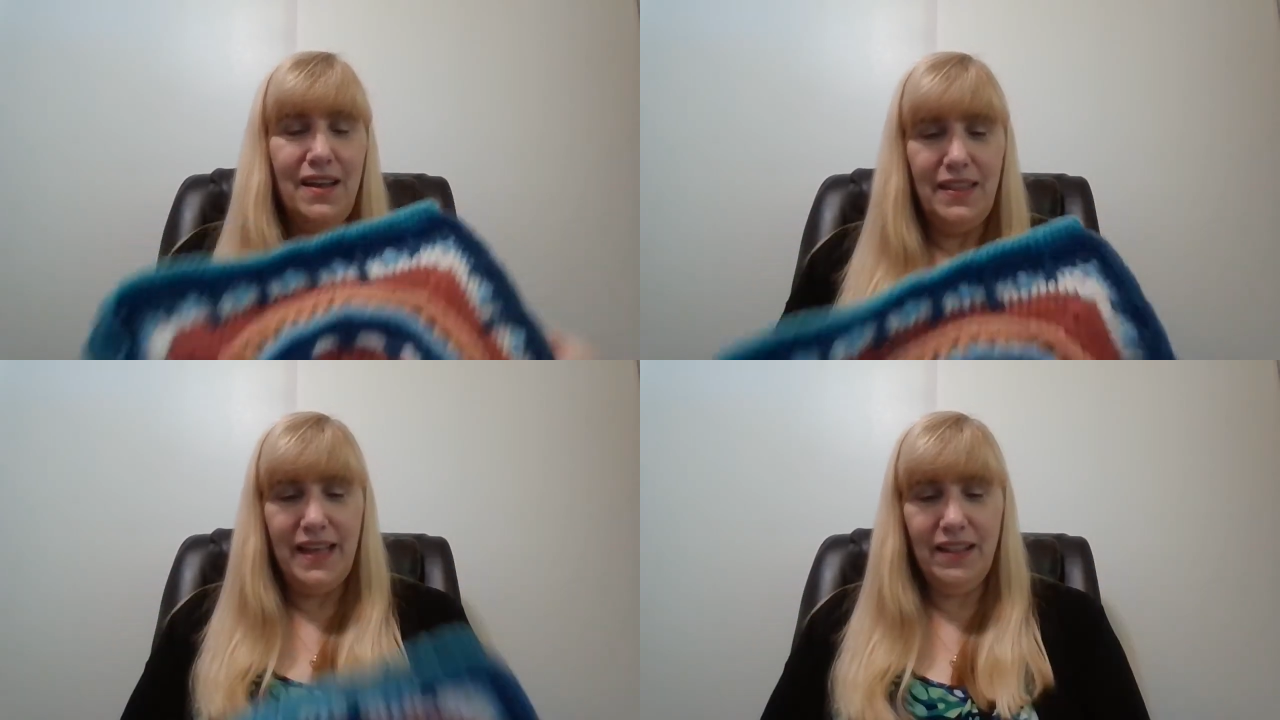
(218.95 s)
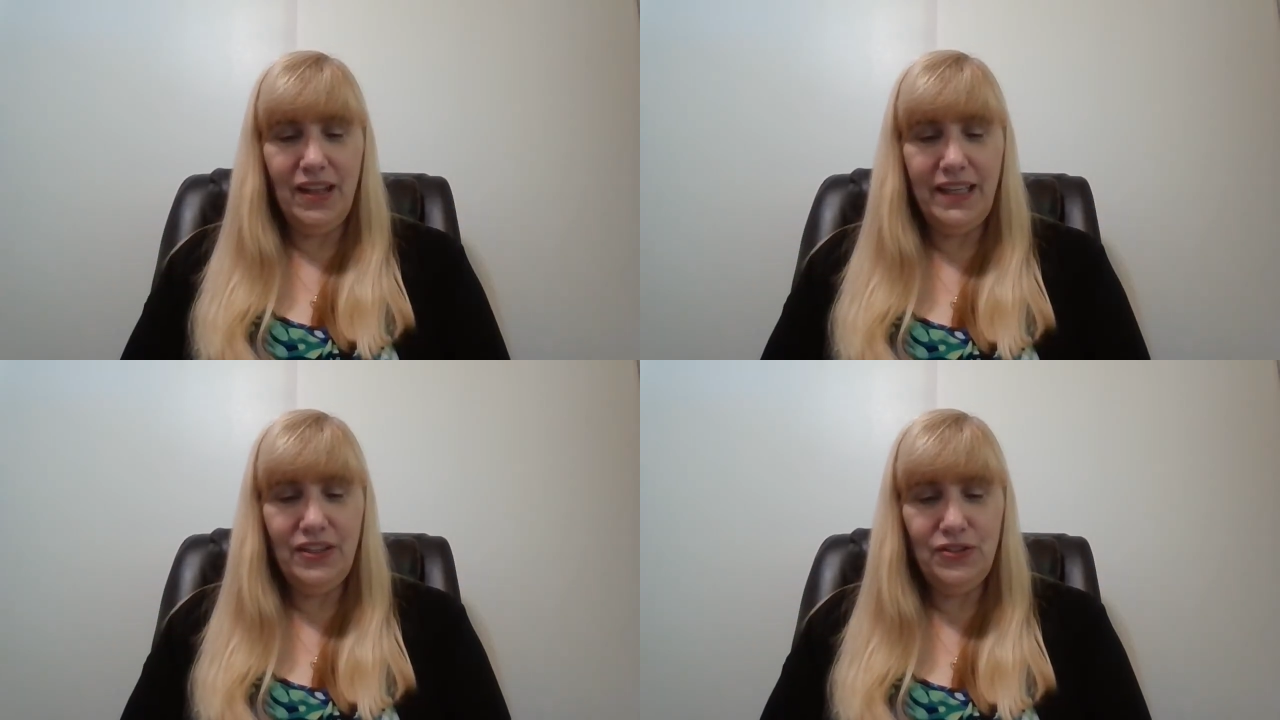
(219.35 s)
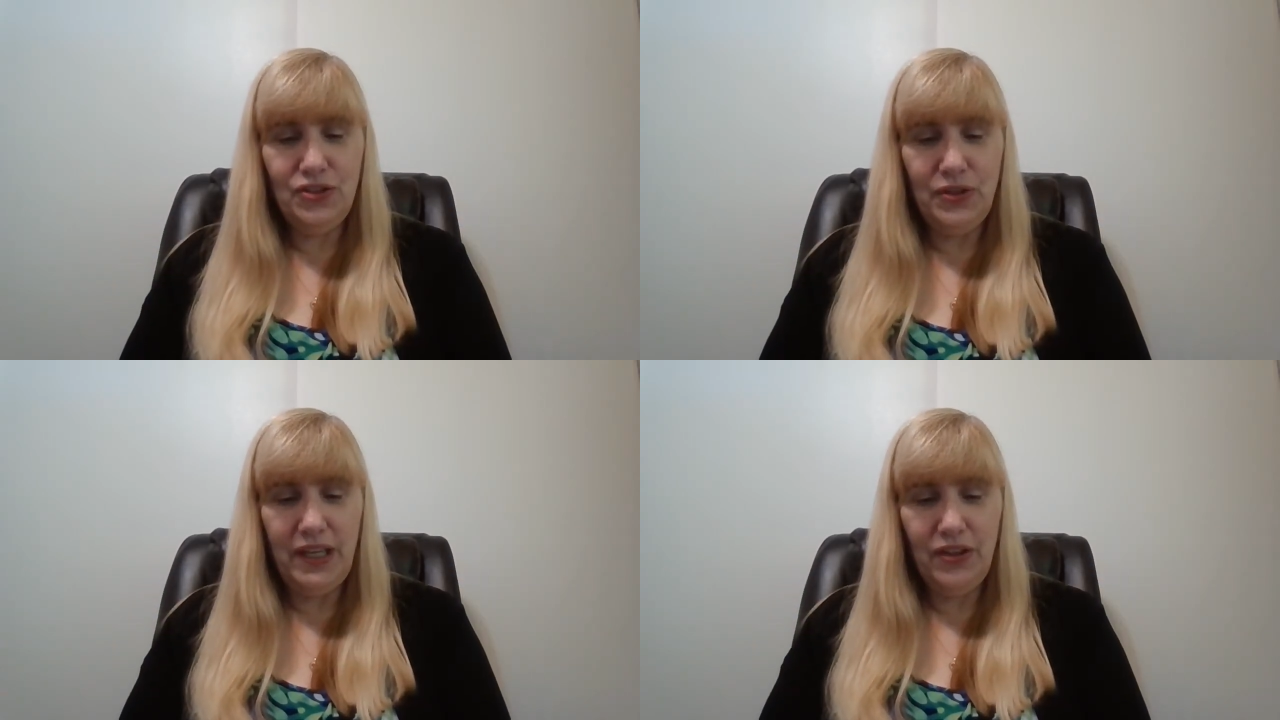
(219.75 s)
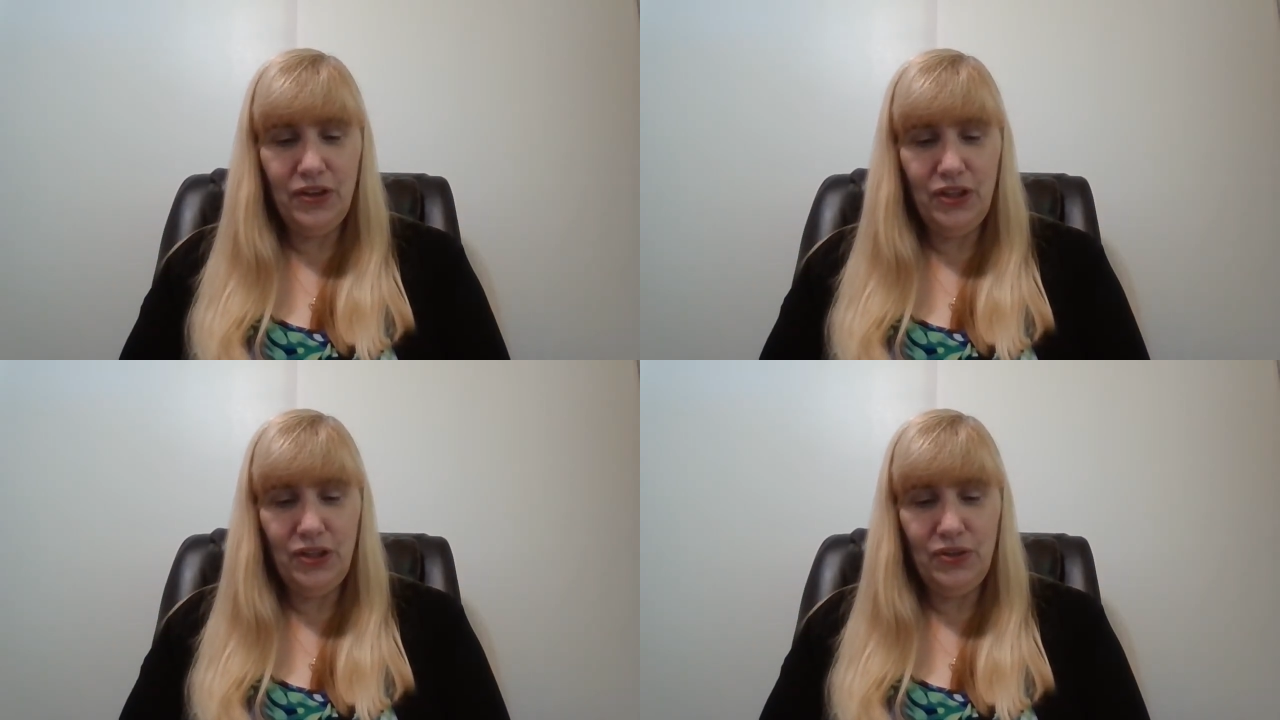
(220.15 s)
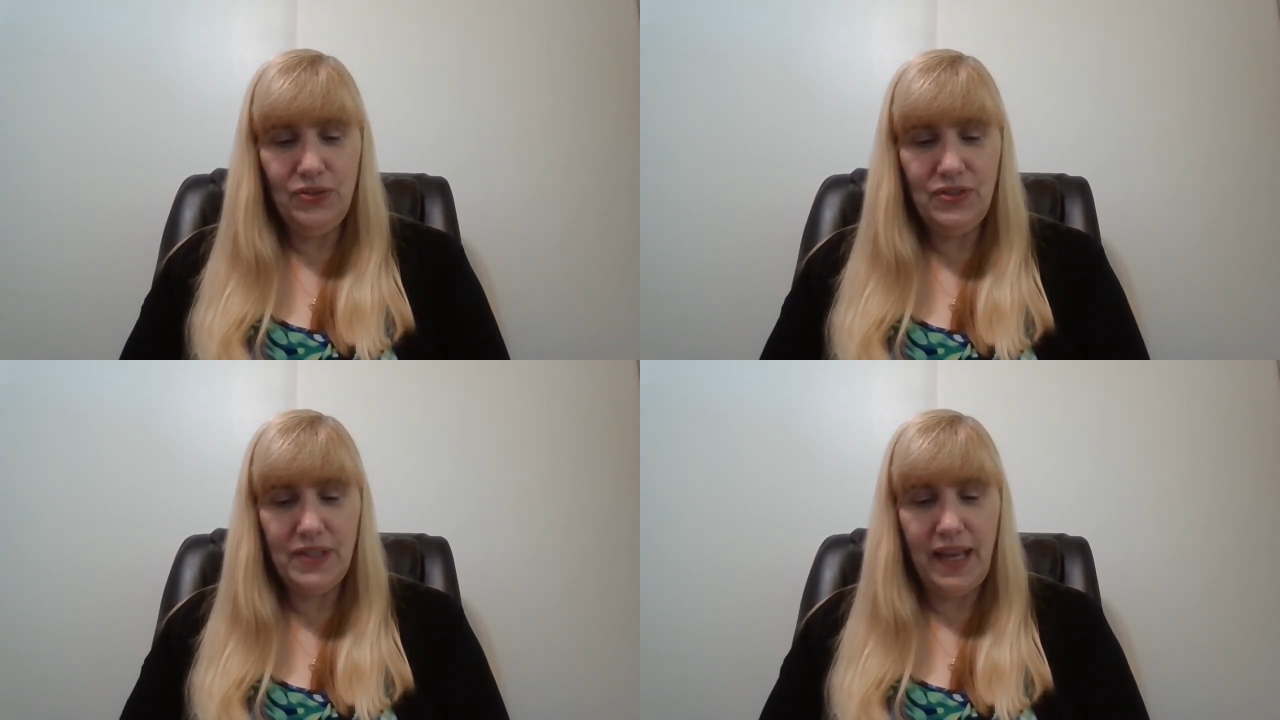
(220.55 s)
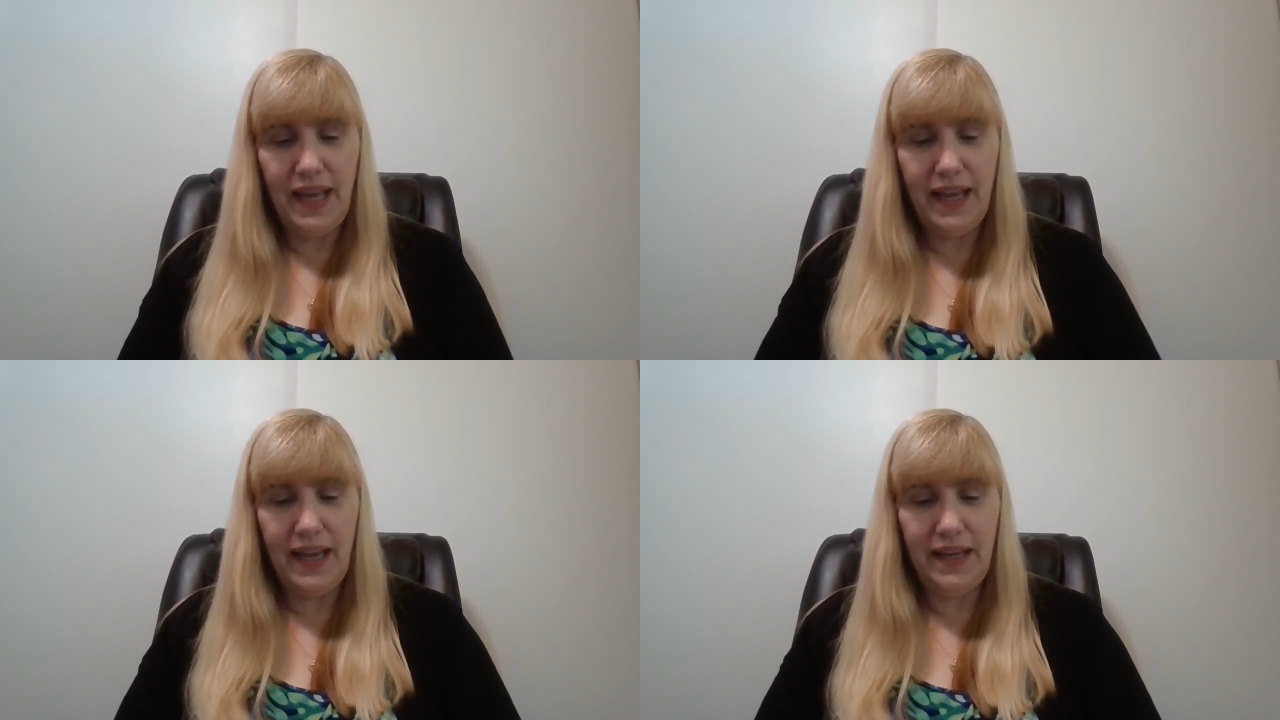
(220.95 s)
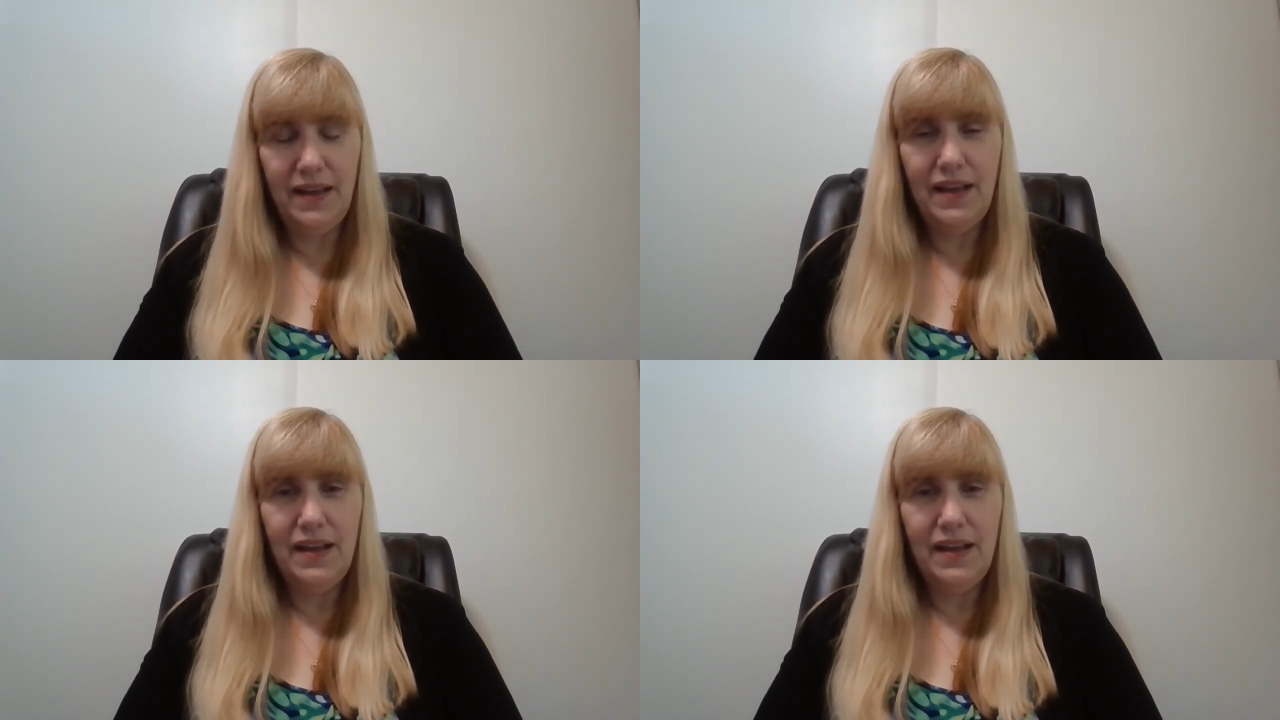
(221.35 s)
they like you to either use a